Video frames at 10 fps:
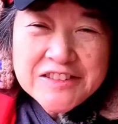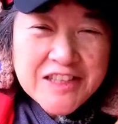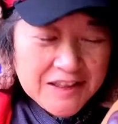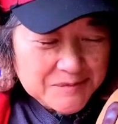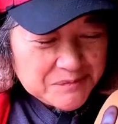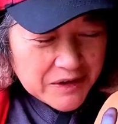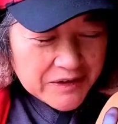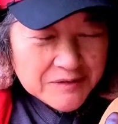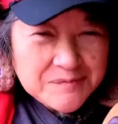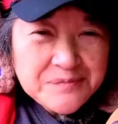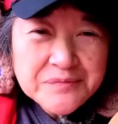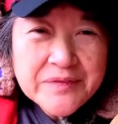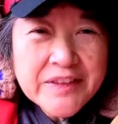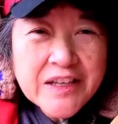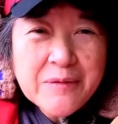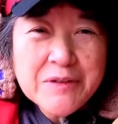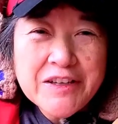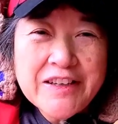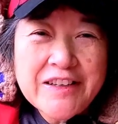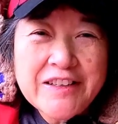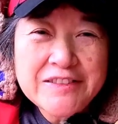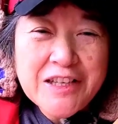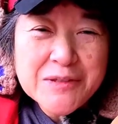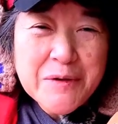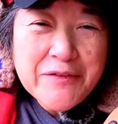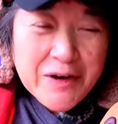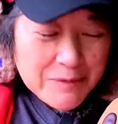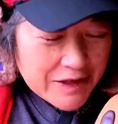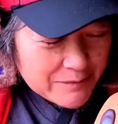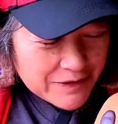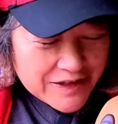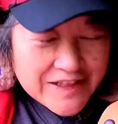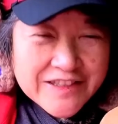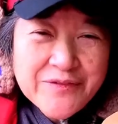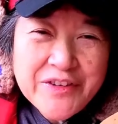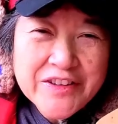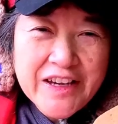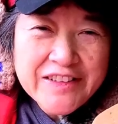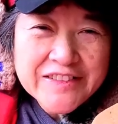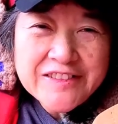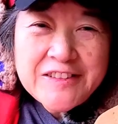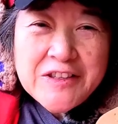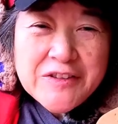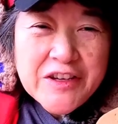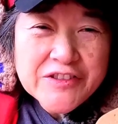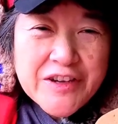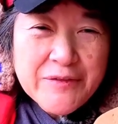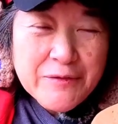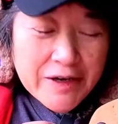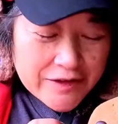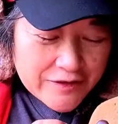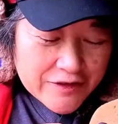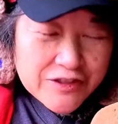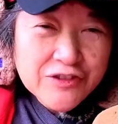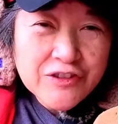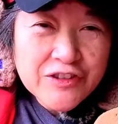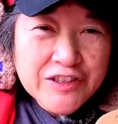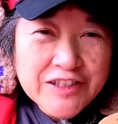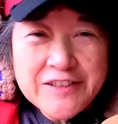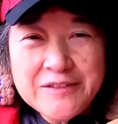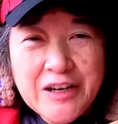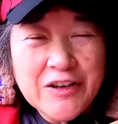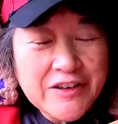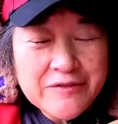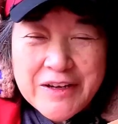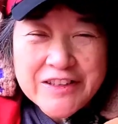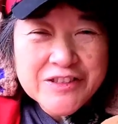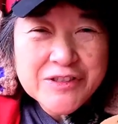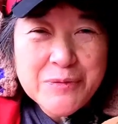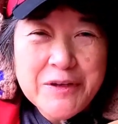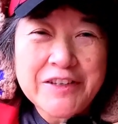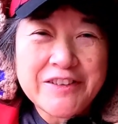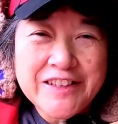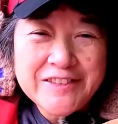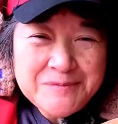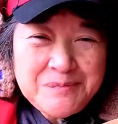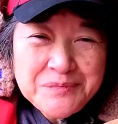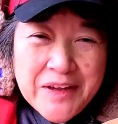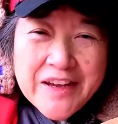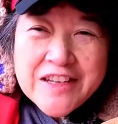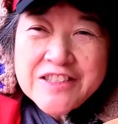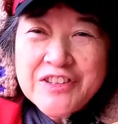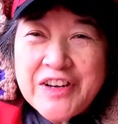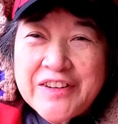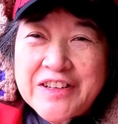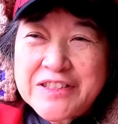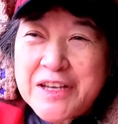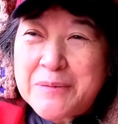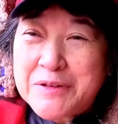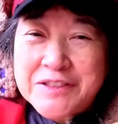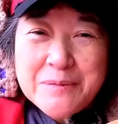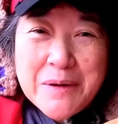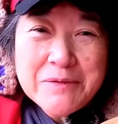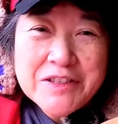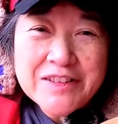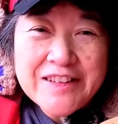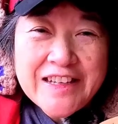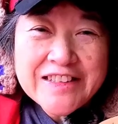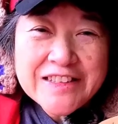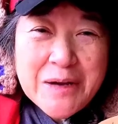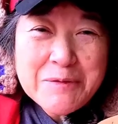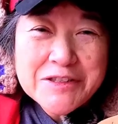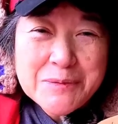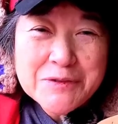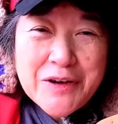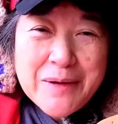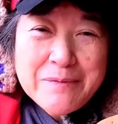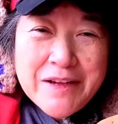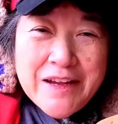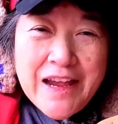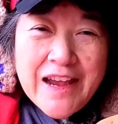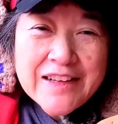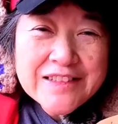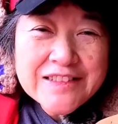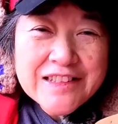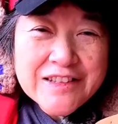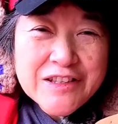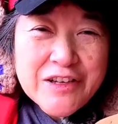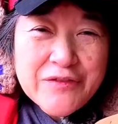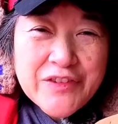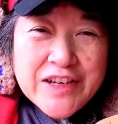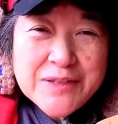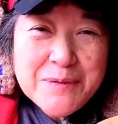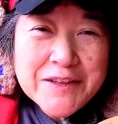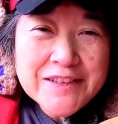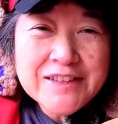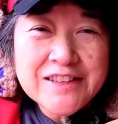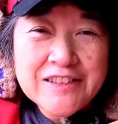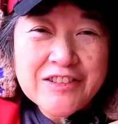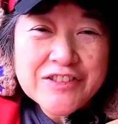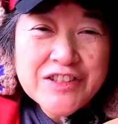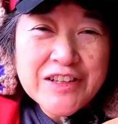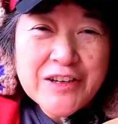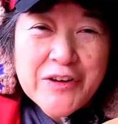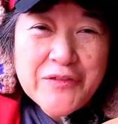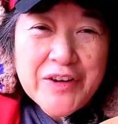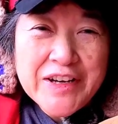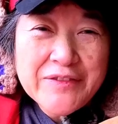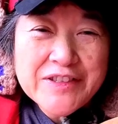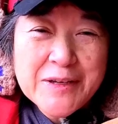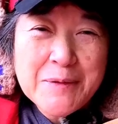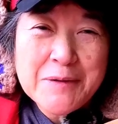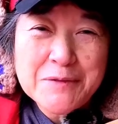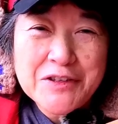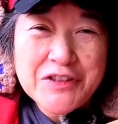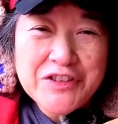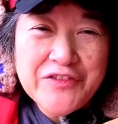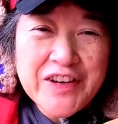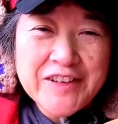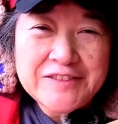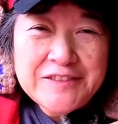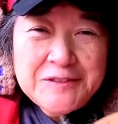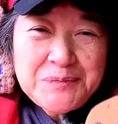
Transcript: Yeah. Um, Come to Knott's Berry Farm and get one of these if you'd like. They also have a regular sugar cookie, or a regular Snoopy cookie. So anyways, uh, please remember to like, comment, subscribe, and click on the notification bell and click on all so you get notified every time I upload a new video.